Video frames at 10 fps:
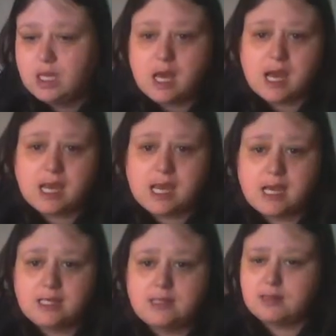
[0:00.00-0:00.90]
Hi
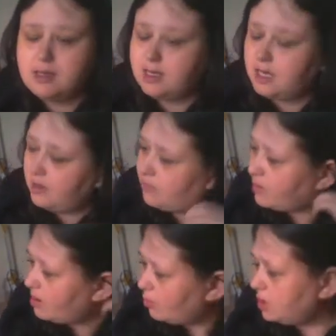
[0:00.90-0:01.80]
guys,
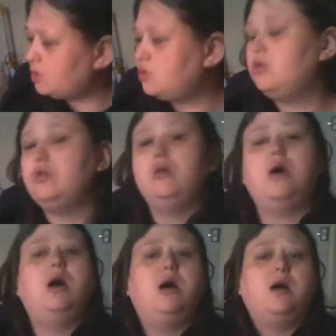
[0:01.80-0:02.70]
I want to do
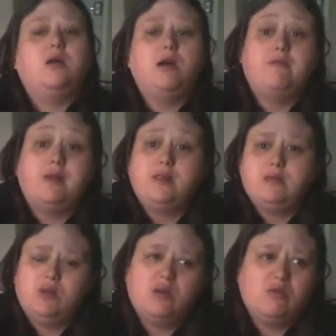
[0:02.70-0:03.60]
a quick video,
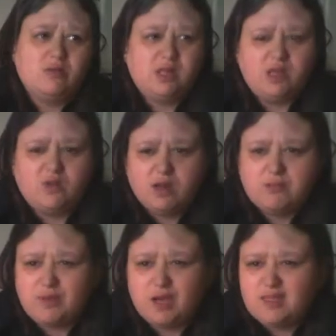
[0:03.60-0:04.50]
well I say quick
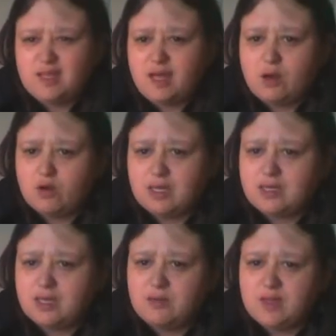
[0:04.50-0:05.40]
but I say that all the
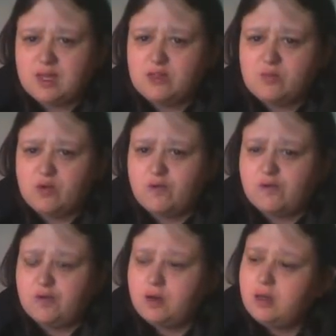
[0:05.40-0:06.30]
time that ends up half
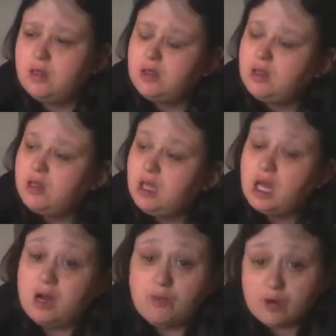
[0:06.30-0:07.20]
an hour.
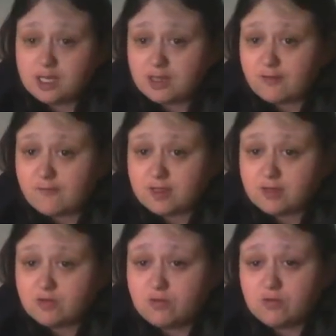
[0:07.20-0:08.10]
I want to do a
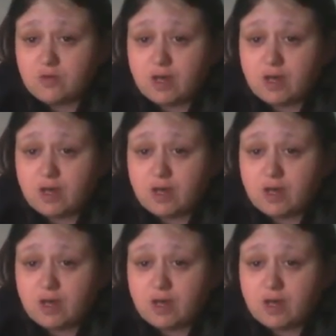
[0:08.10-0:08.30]
video.